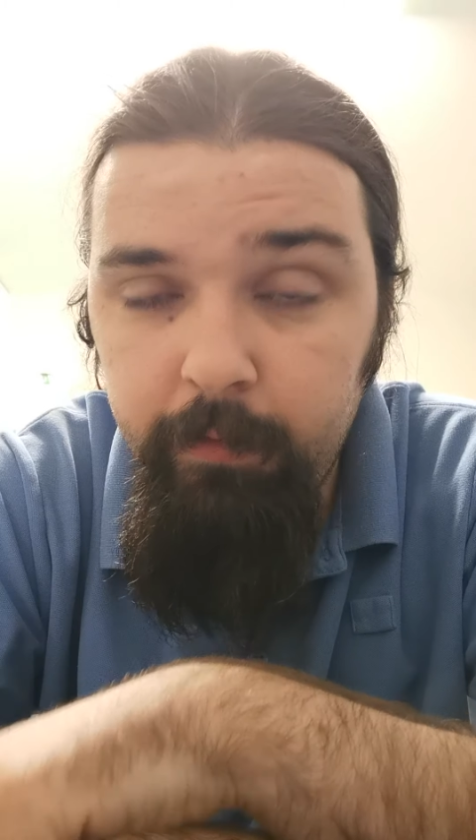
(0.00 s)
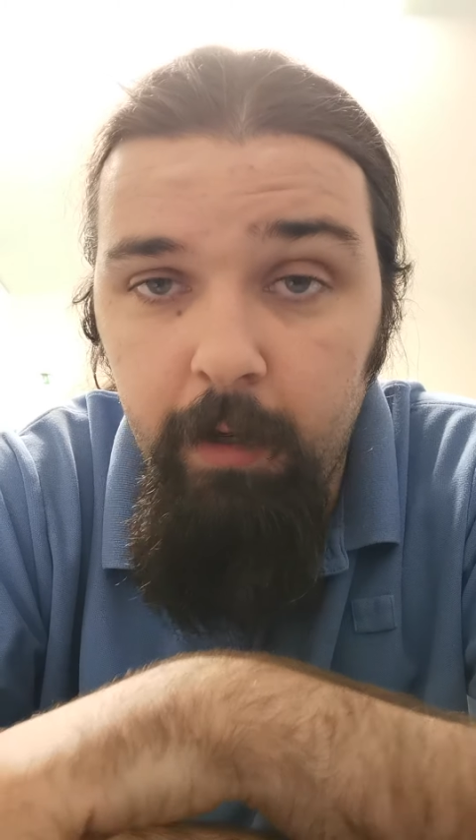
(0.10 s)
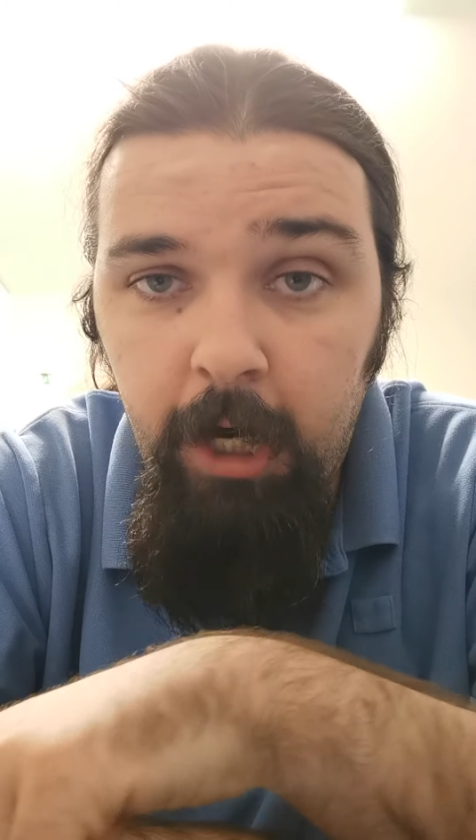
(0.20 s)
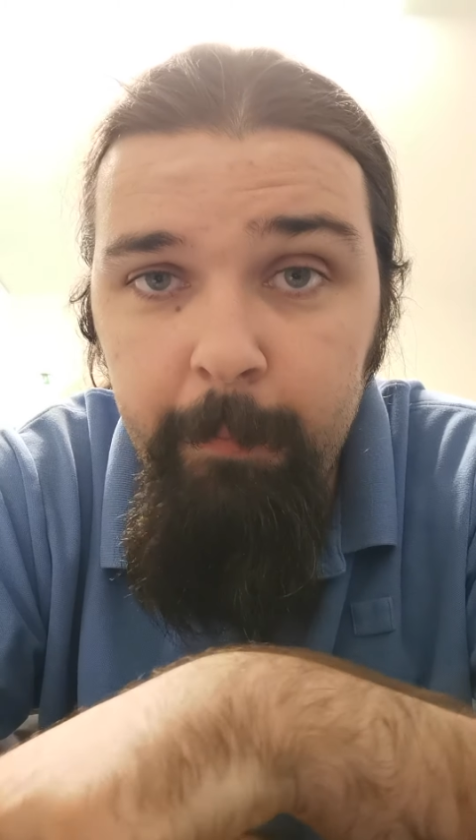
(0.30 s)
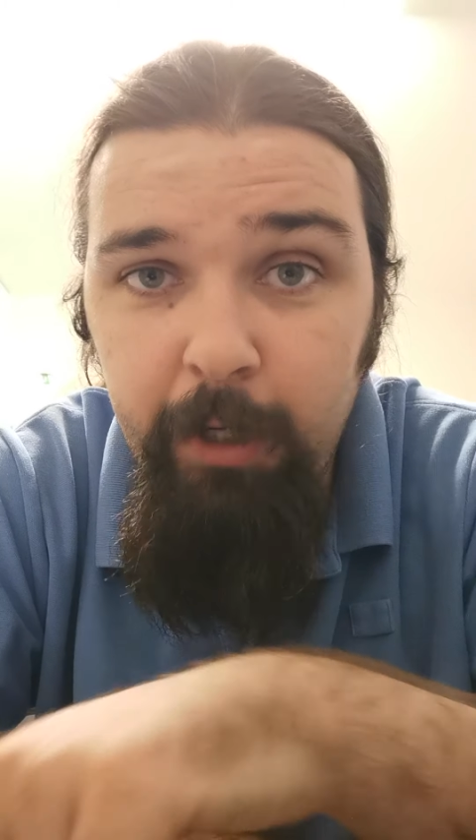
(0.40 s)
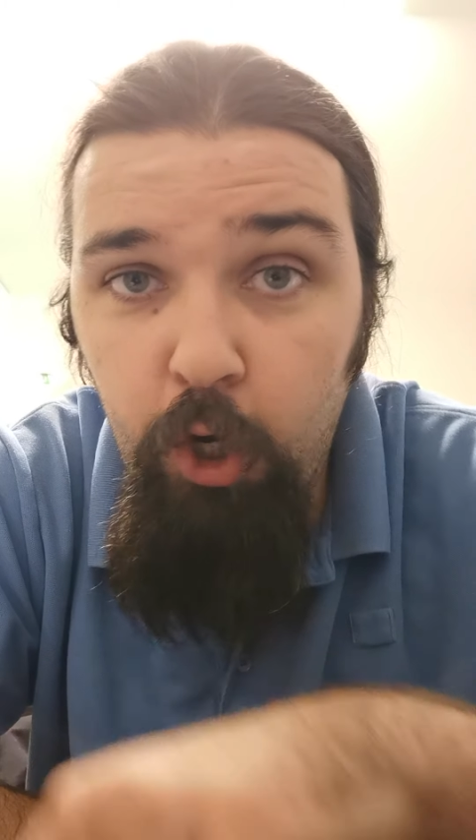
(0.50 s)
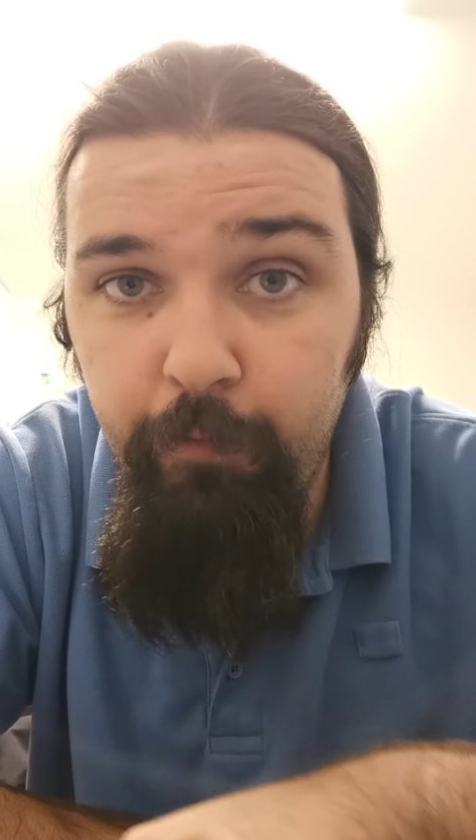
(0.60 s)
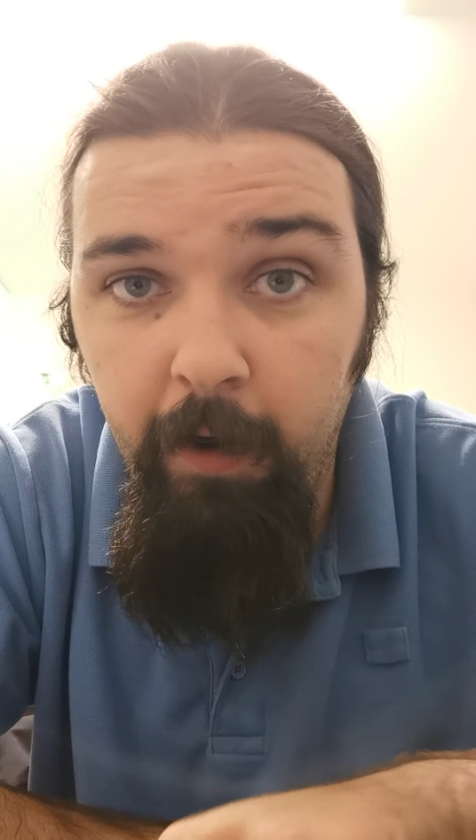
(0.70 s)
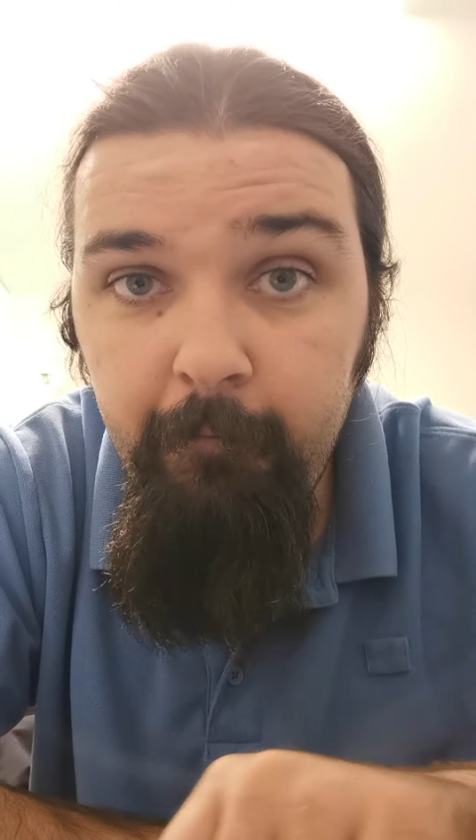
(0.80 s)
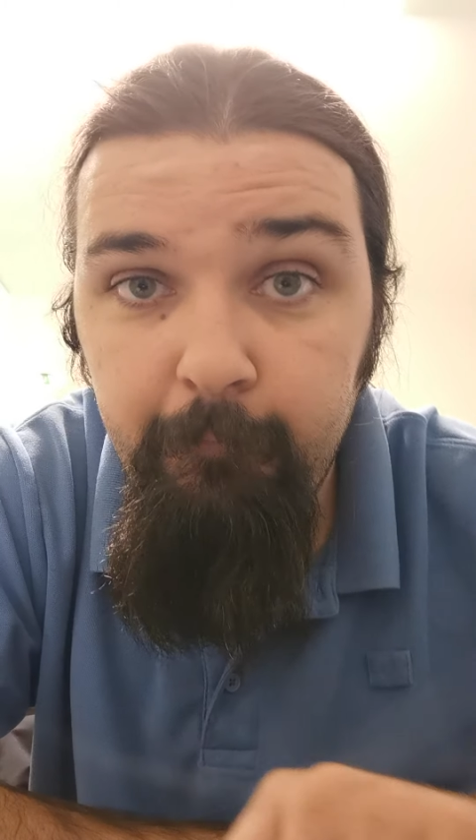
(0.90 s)
that are coming
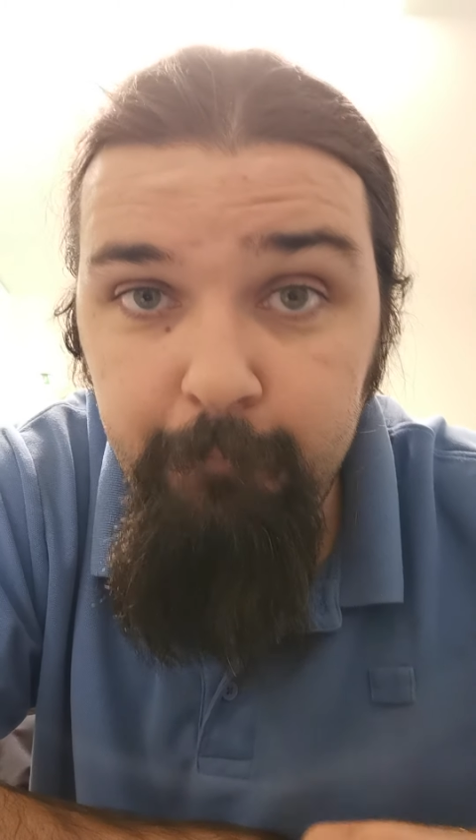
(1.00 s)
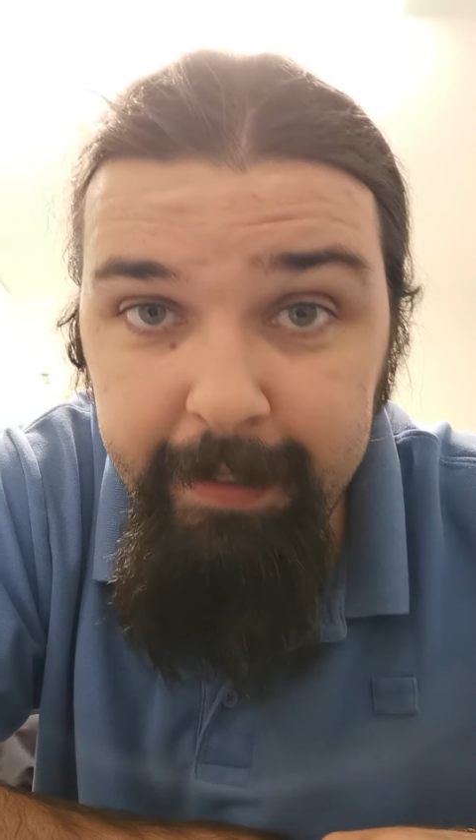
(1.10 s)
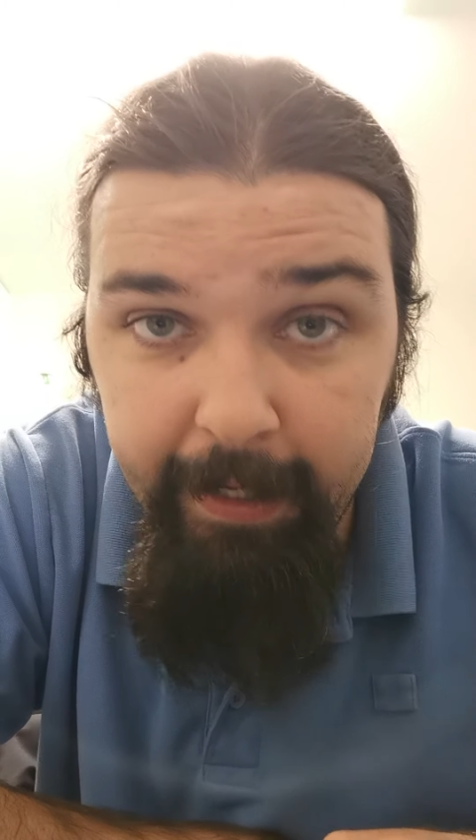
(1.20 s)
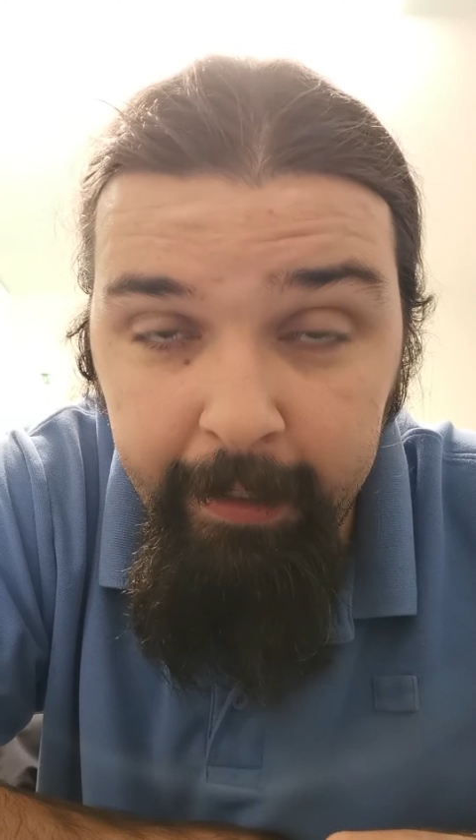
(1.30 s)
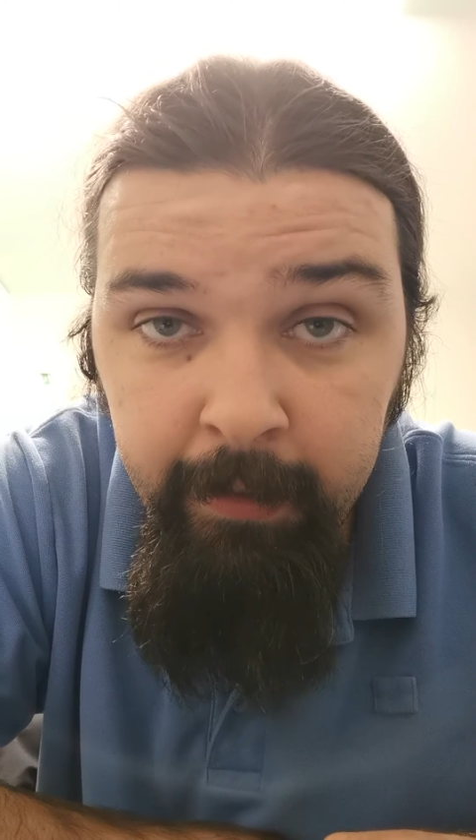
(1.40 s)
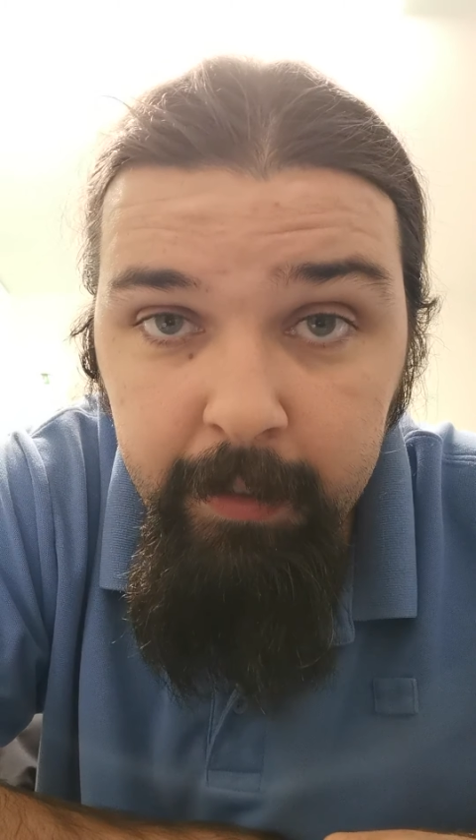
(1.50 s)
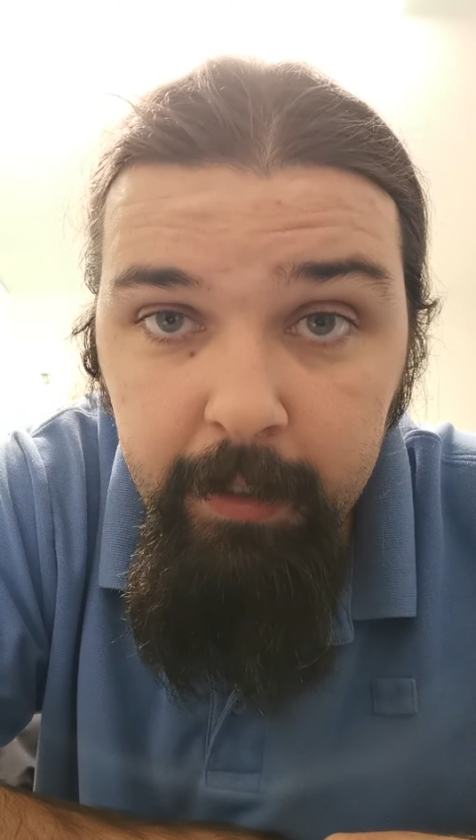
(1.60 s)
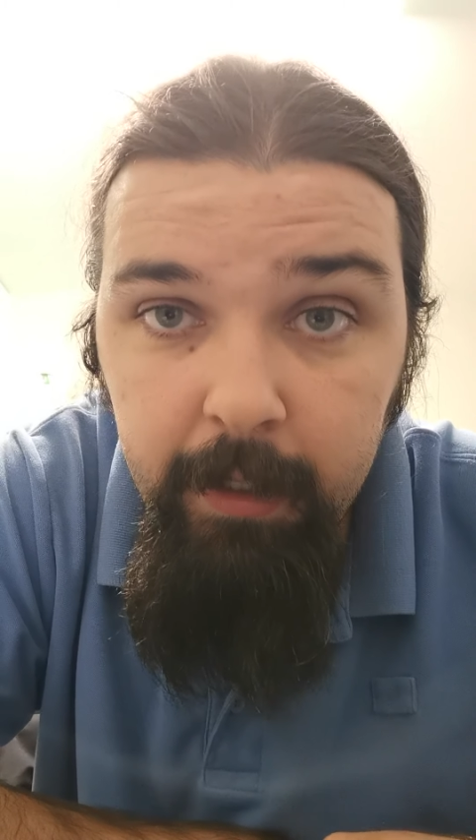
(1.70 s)
over, fleeing